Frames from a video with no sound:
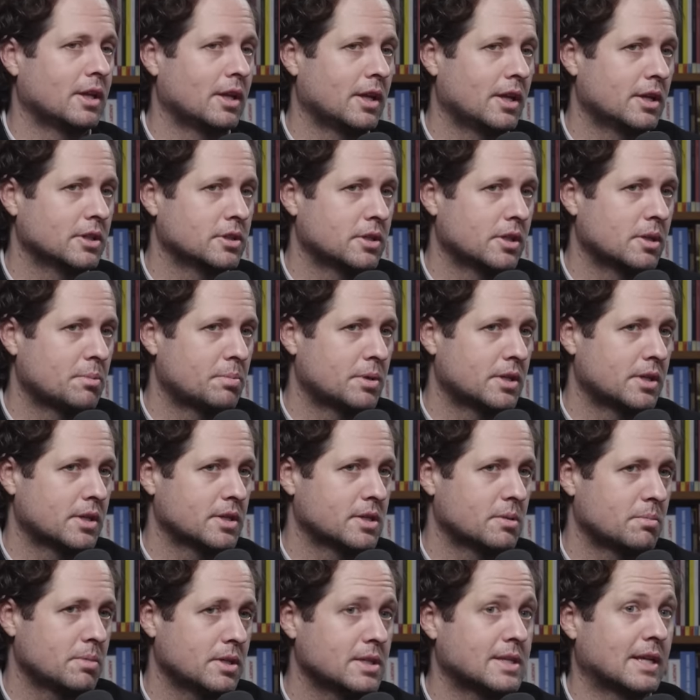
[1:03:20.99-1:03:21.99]
clear to the
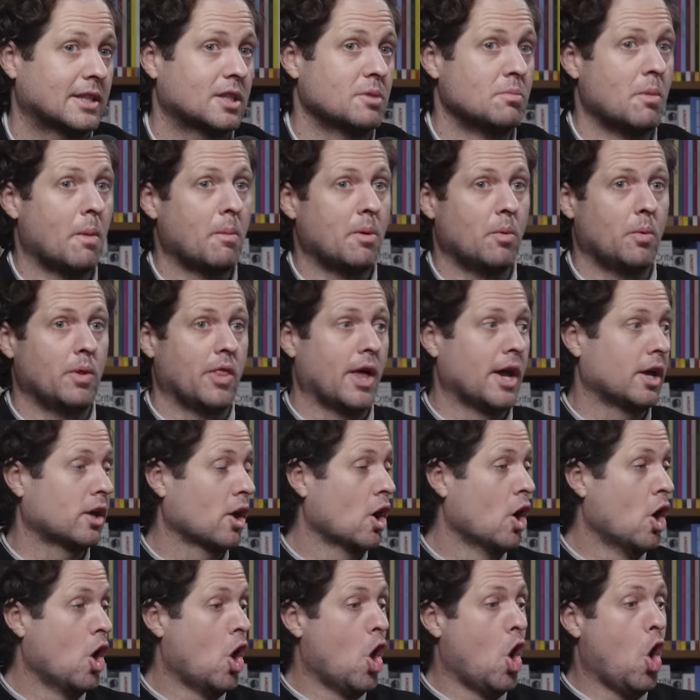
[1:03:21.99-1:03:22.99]
participants at the moment when, like,
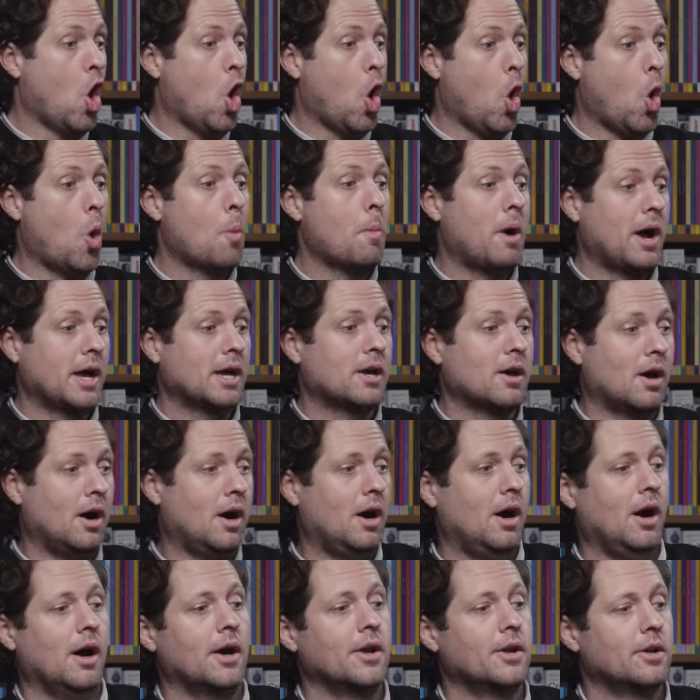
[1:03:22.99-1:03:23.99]
oh my
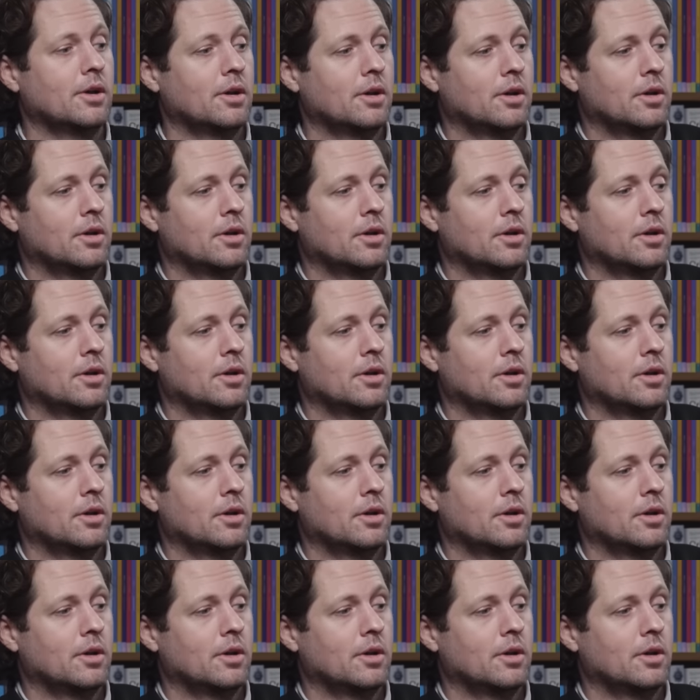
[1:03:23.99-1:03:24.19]
God,